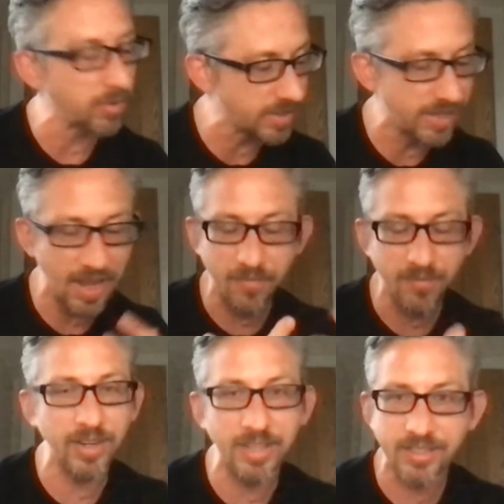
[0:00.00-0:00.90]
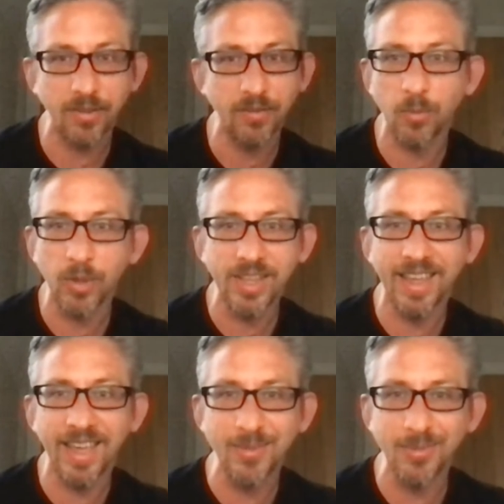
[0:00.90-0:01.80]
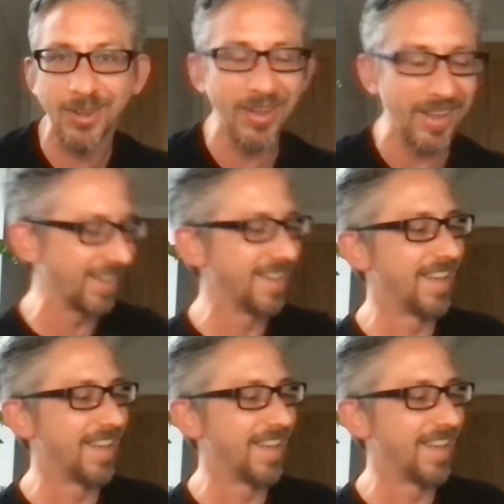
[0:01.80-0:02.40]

there's definitely stuff that we can get them doing.